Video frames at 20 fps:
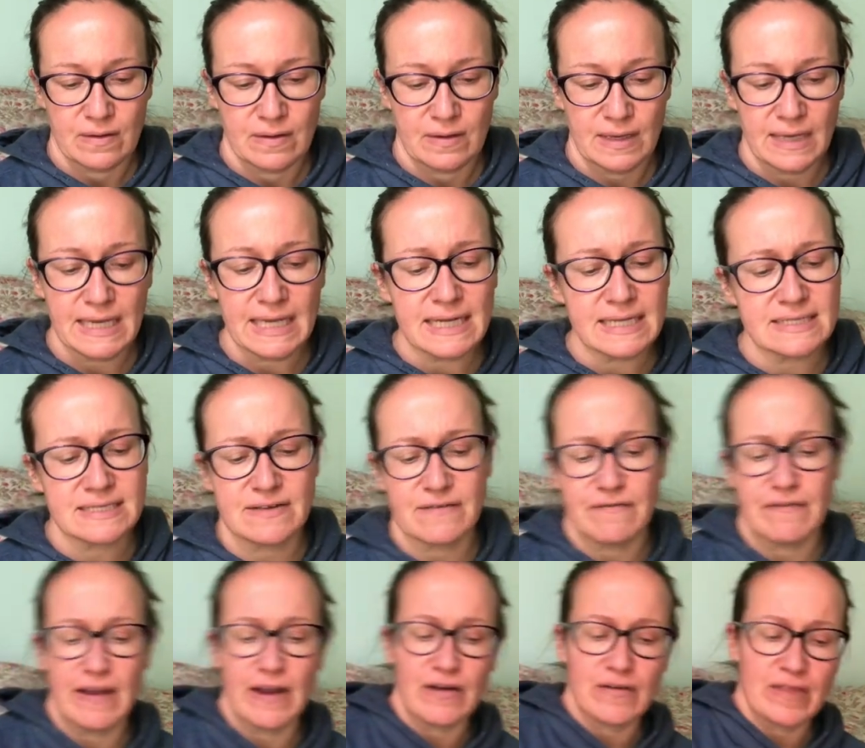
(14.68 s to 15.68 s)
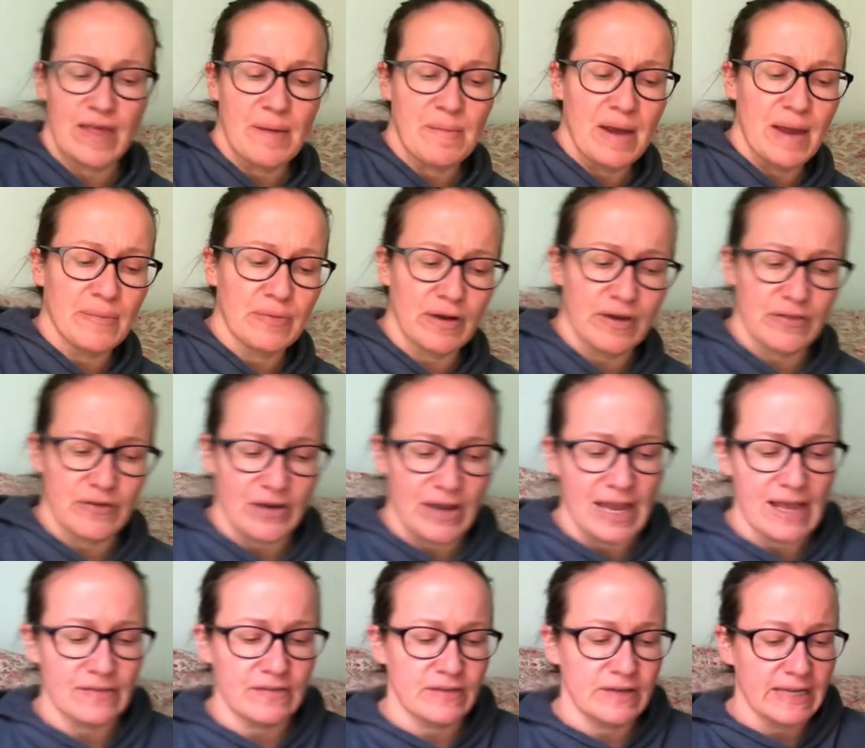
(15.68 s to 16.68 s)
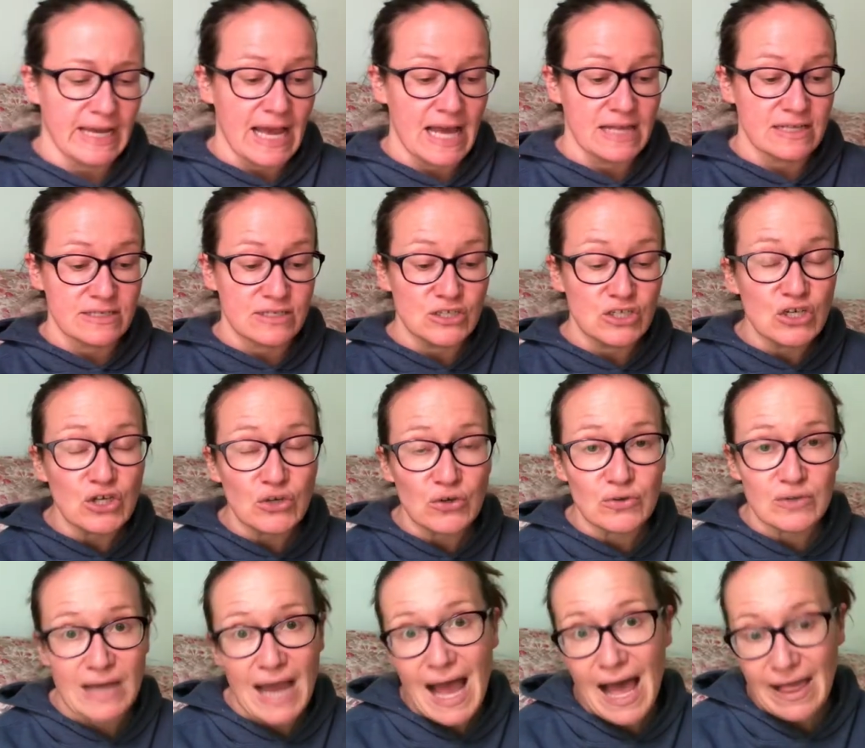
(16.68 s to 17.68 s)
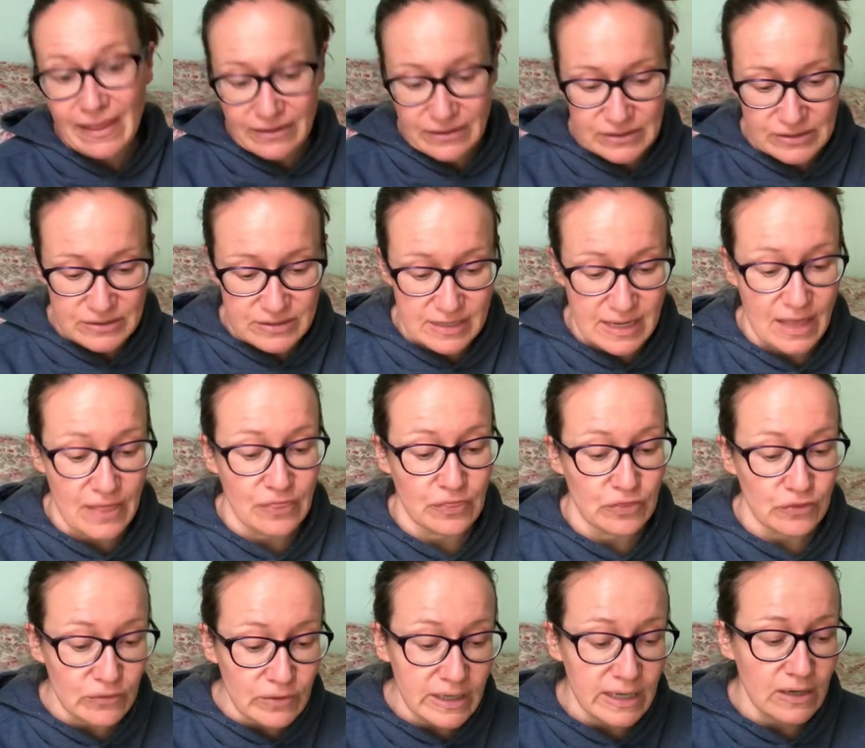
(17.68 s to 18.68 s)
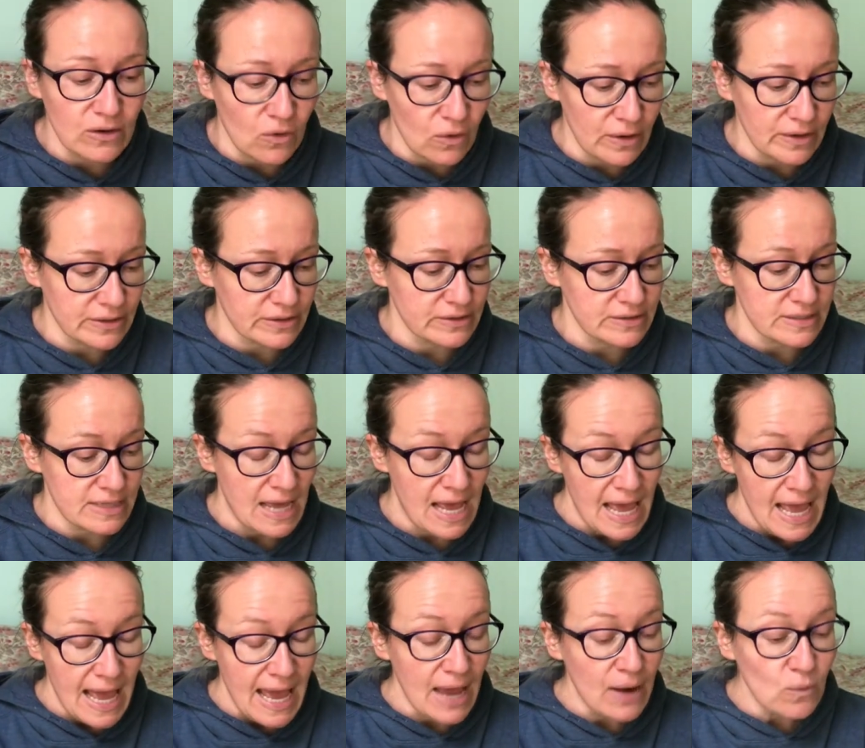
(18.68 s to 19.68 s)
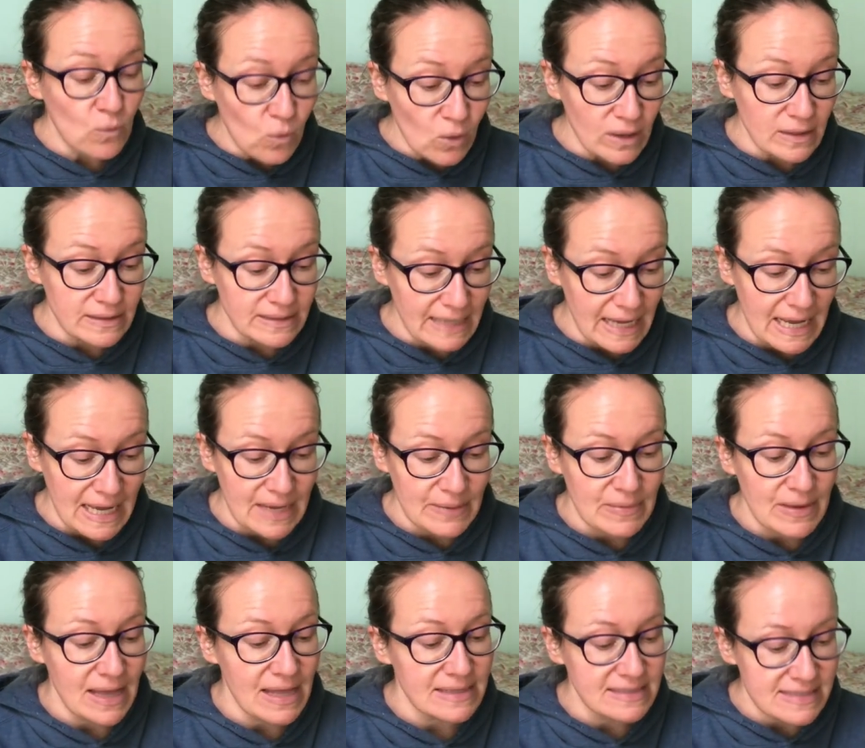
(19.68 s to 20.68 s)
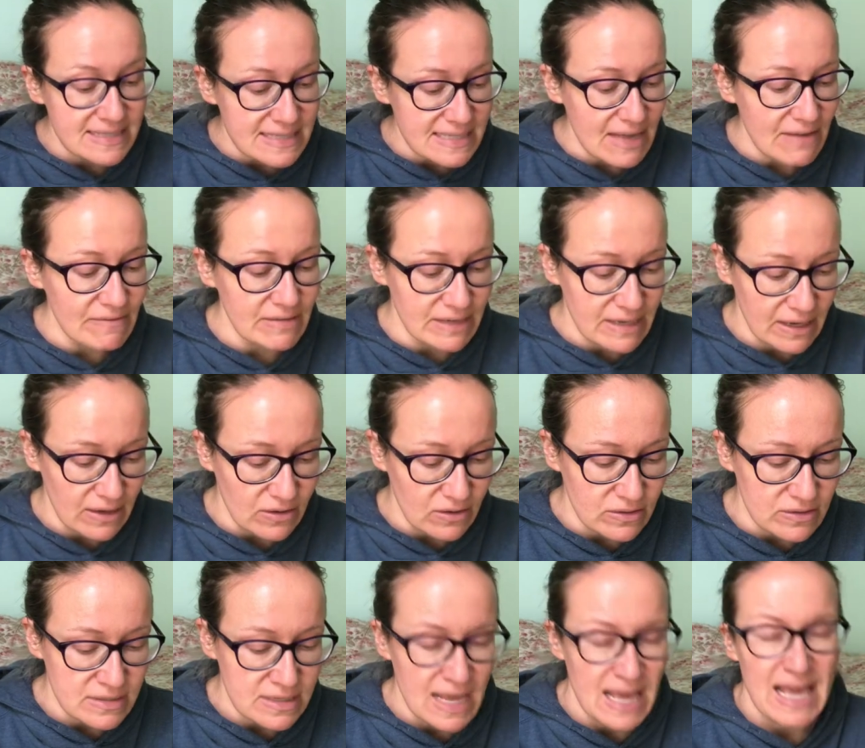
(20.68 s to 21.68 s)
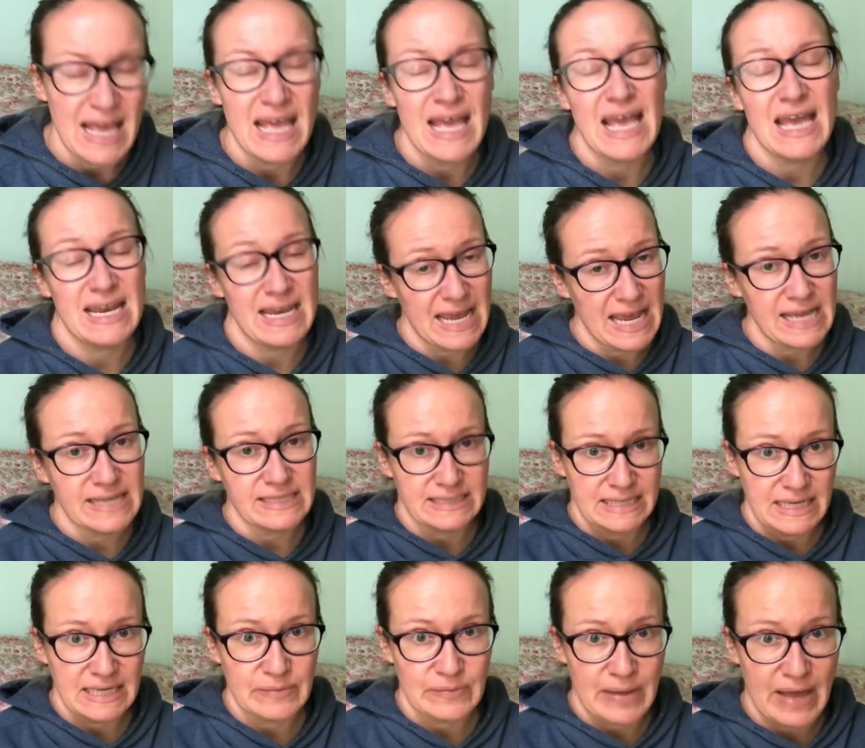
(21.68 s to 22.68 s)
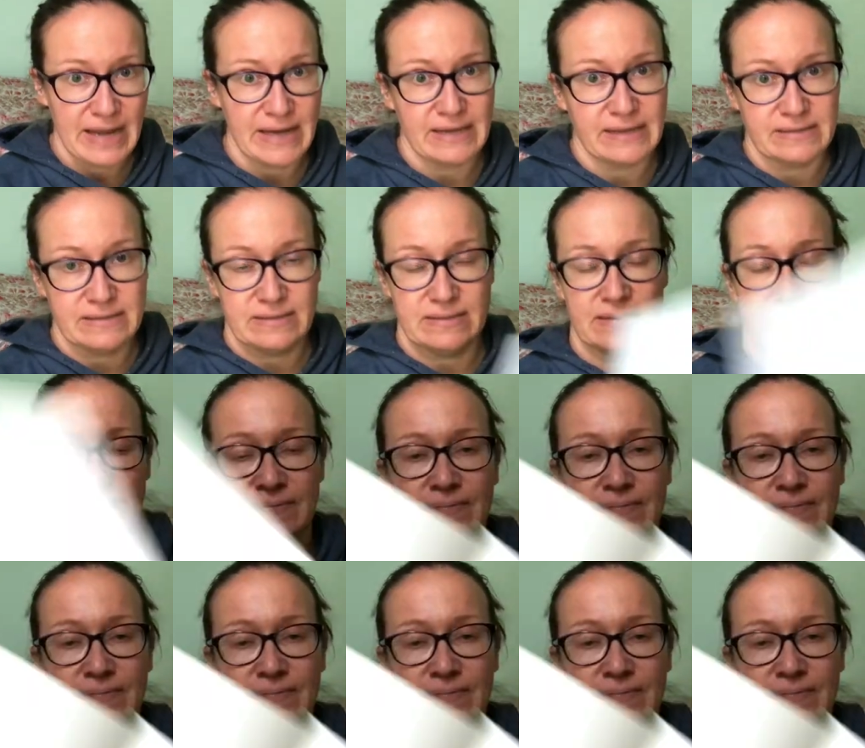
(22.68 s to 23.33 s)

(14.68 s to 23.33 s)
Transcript: It isn't fair that my brother Anthony has $2.75 and 1 dime and 7 nickels and 18 pennies.